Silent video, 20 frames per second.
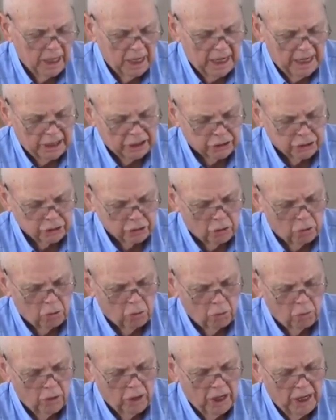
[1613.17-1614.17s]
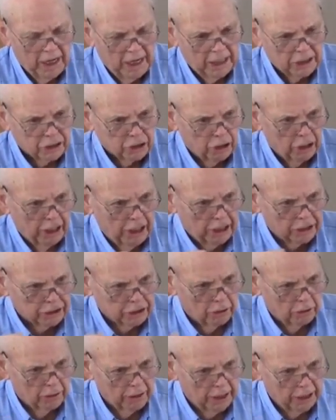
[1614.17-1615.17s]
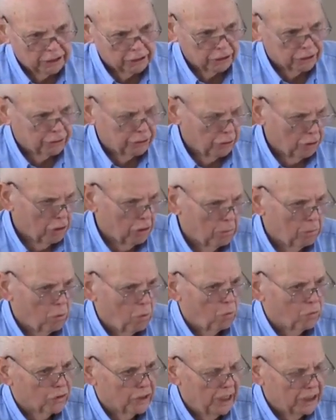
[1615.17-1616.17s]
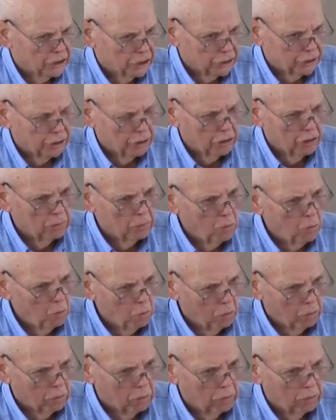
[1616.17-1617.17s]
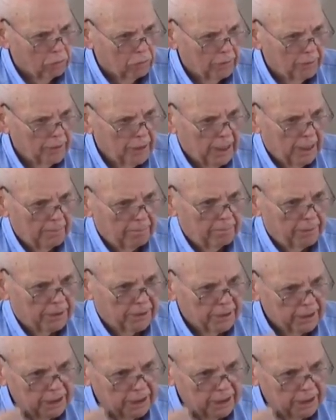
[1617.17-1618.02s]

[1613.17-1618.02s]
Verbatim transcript: And so it's a it's a it's a terrible it's a terrible world. But